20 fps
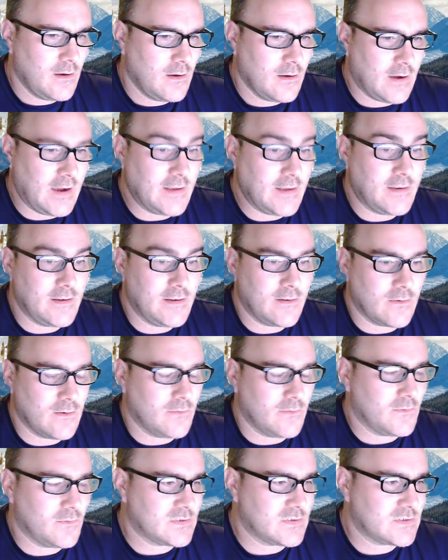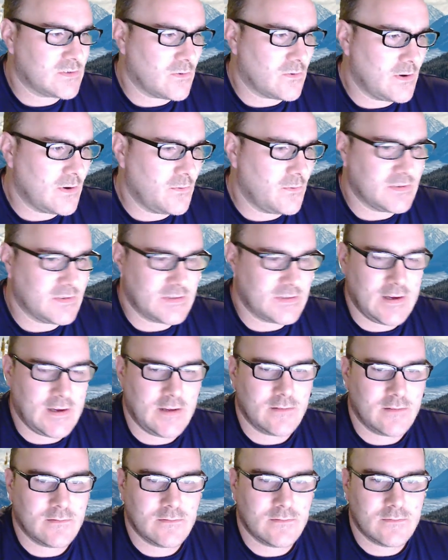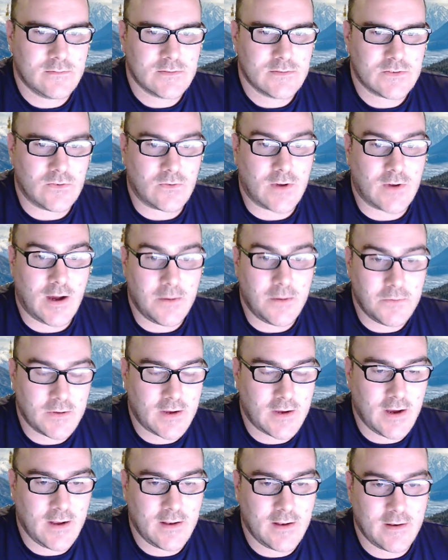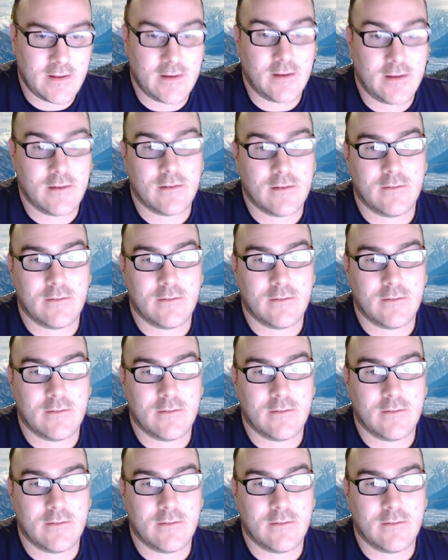idea of the story was not so complicated, and